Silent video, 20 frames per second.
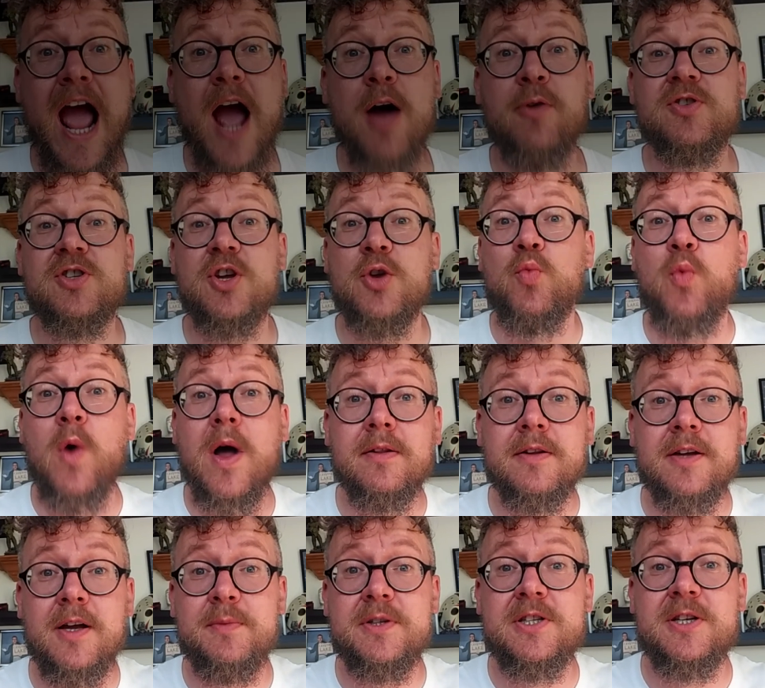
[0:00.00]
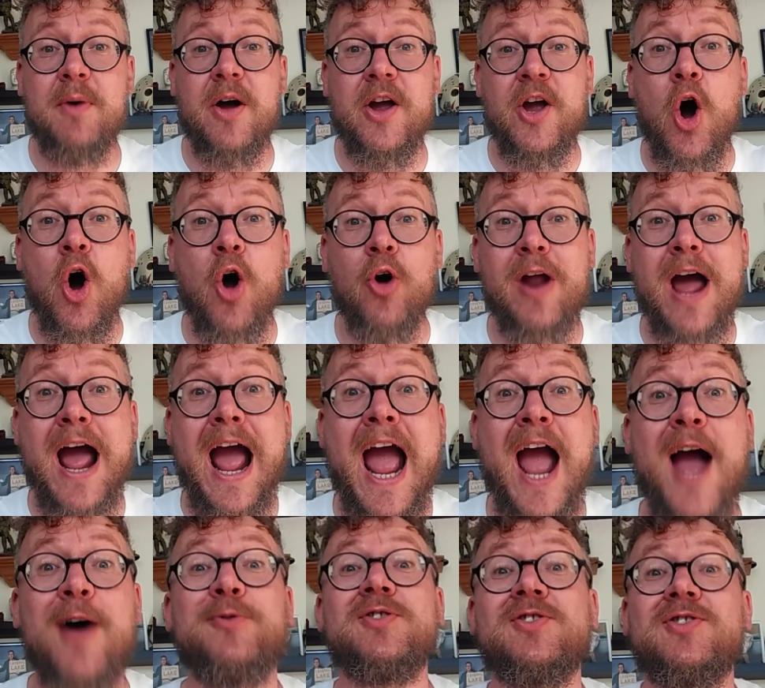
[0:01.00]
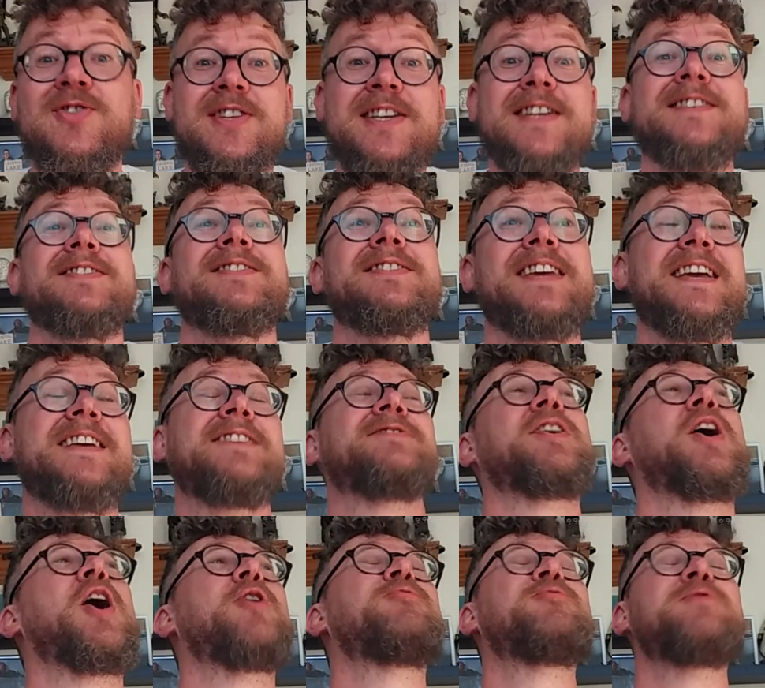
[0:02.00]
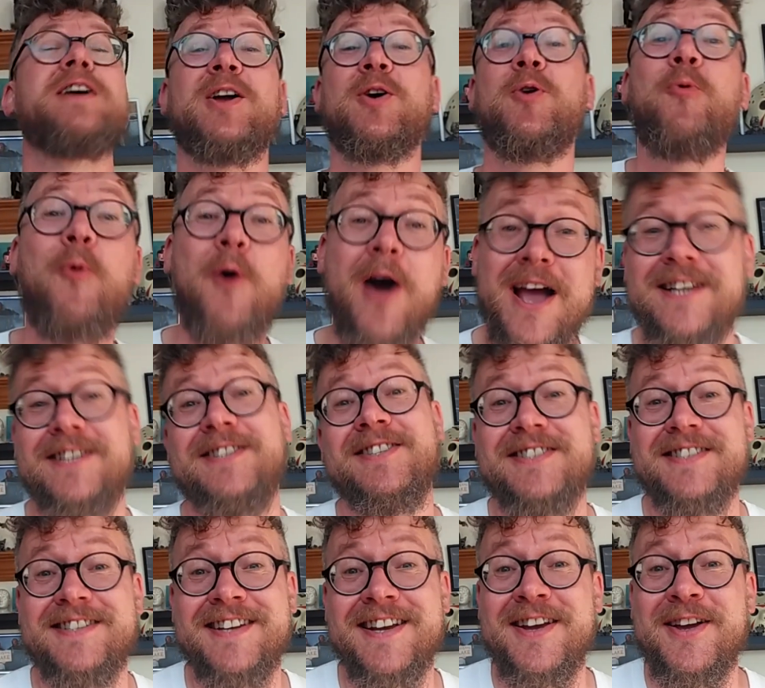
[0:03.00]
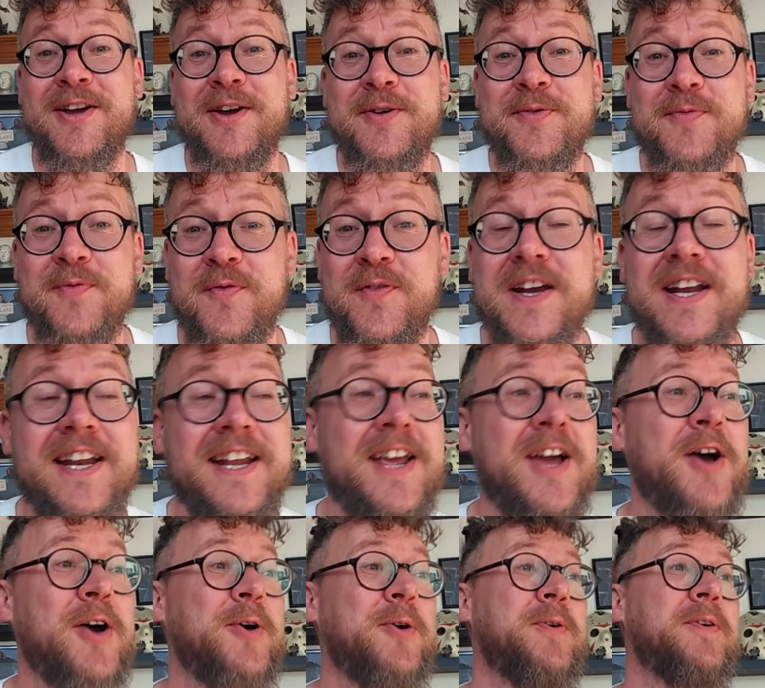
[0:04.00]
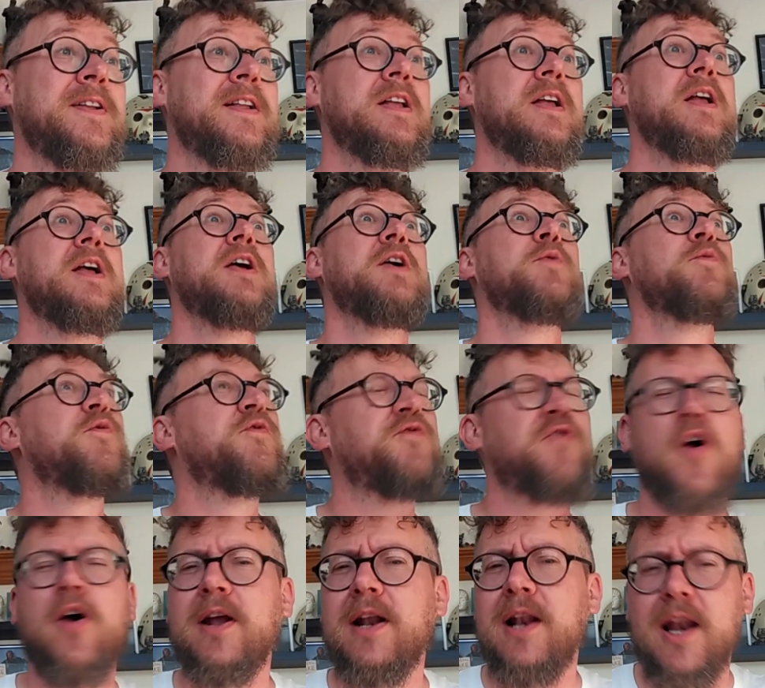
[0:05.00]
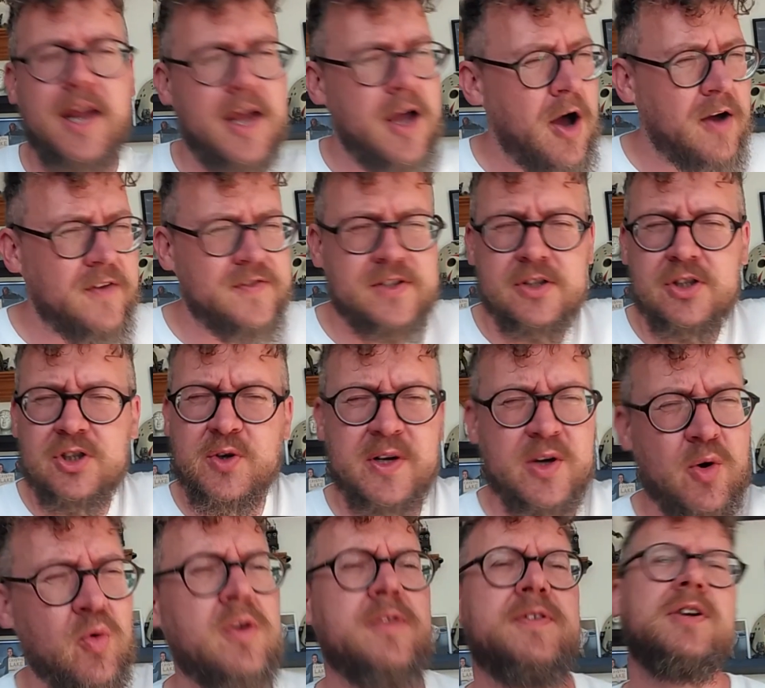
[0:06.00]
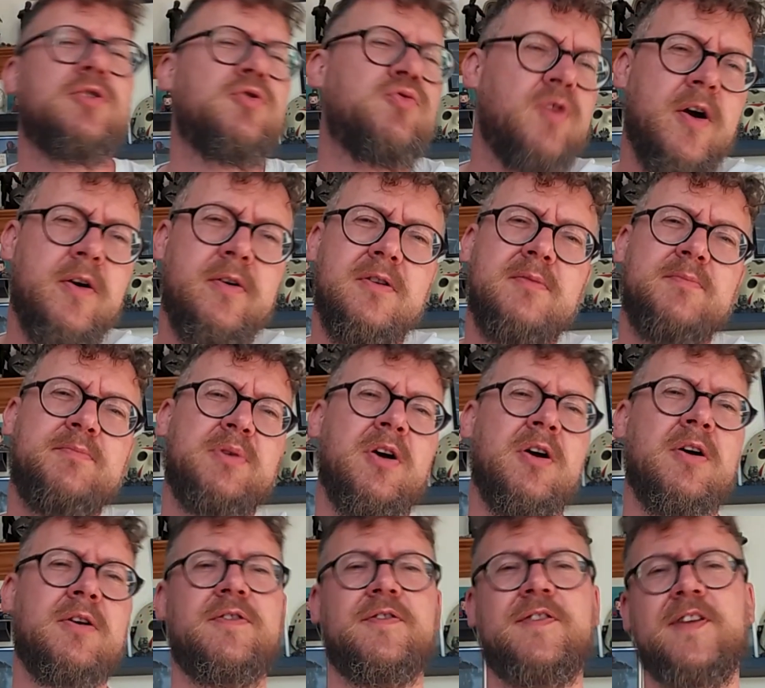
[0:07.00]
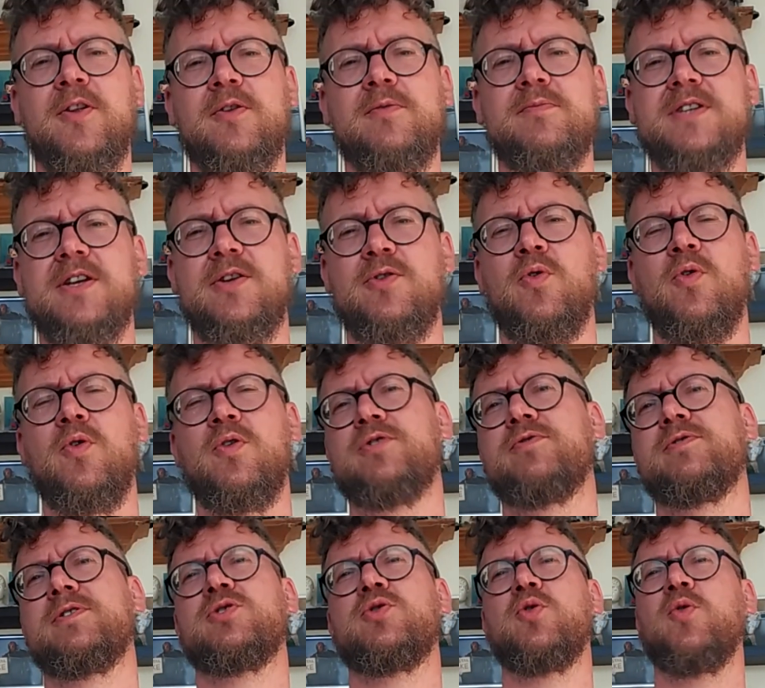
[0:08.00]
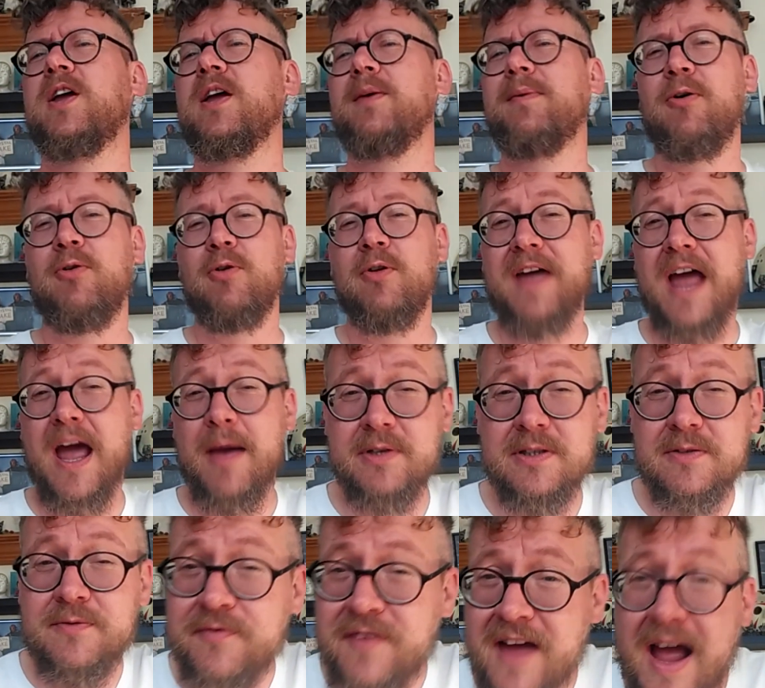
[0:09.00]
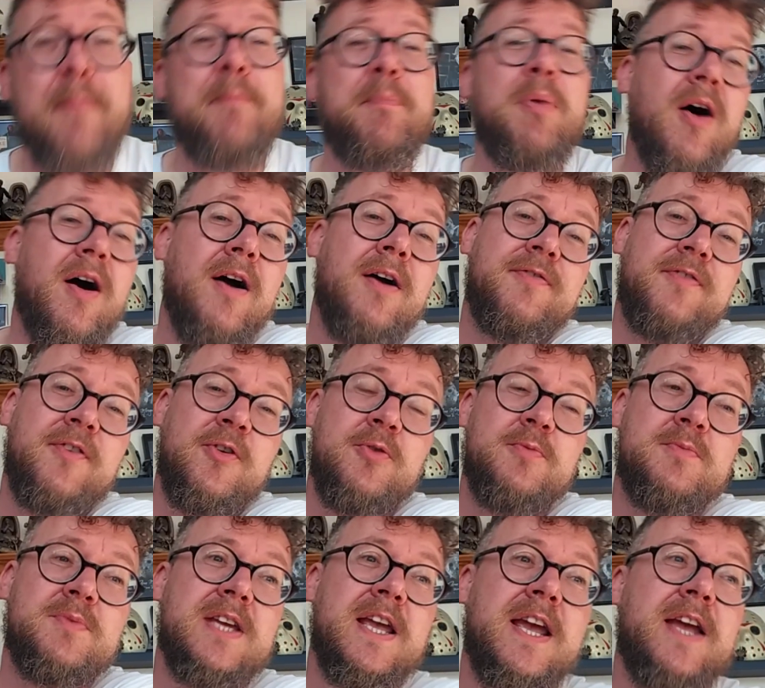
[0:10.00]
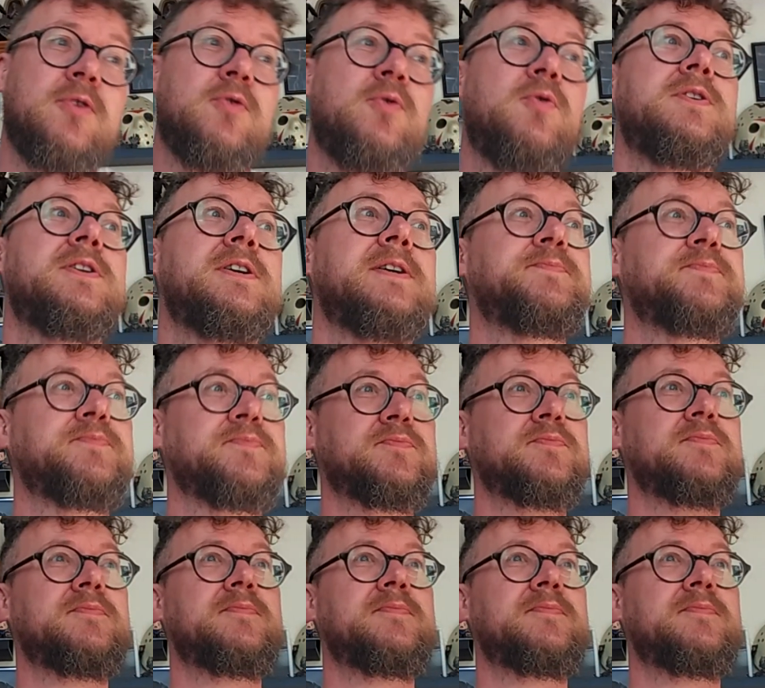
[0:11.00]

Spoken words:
hounds, and welcome to my horror house. This is a request video. Finally, after doing all of the Cronenberg films in order and talking about all of Hammer's vampire films in order,